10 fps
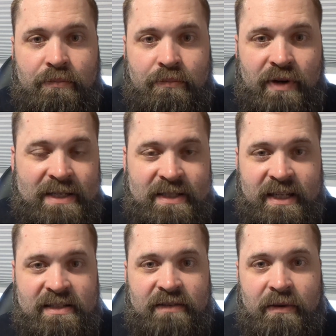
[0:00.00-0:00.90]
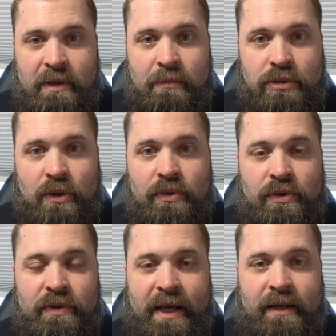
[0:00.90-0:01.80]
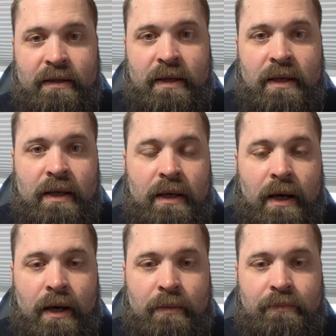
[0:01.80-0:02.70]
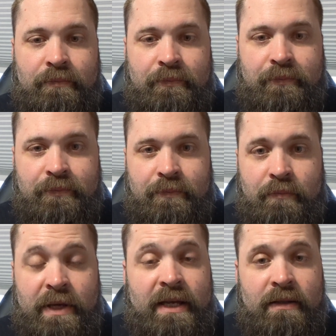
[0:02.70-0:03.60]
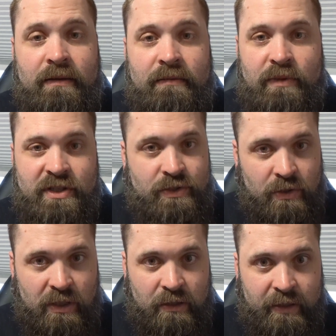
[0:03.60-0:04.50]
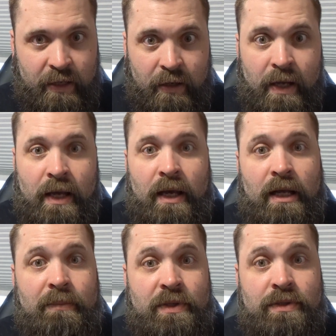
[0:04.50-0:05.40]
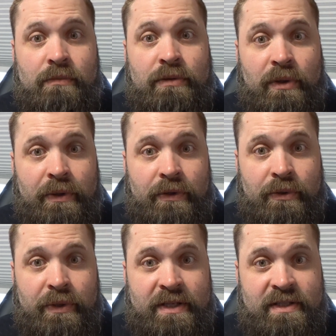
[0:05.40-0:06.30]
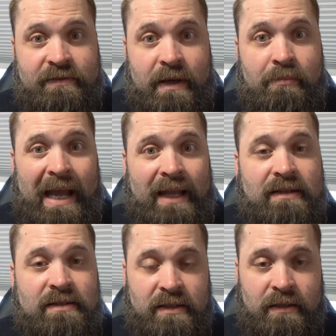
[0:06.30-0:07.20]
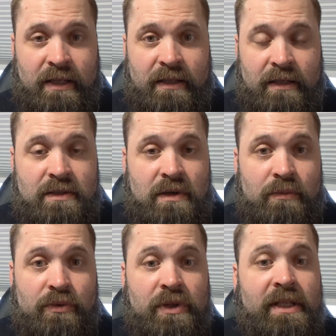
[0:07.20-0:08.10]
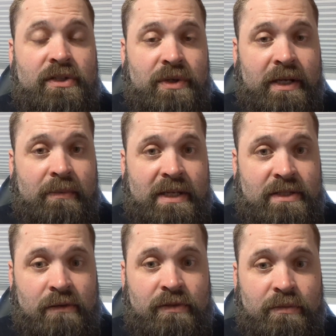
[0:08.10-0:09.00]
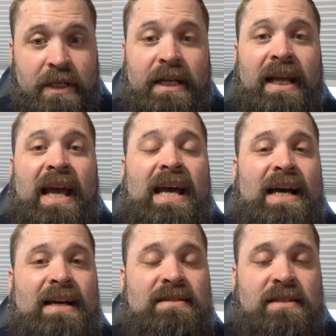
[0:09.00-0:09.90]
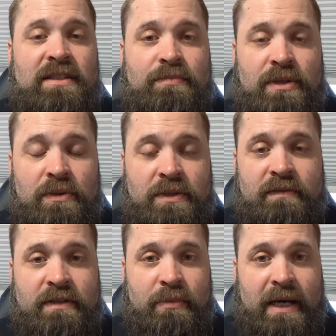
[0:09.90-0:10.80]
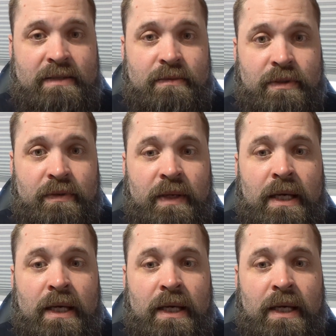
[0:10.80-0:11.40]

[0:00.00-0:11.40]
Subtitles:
pressing as if I'm going to blow through that pin, which is no longer there, and I'm also blowing through it as if that band is still on there. So I'm really tricking myself to be as explosive as possible.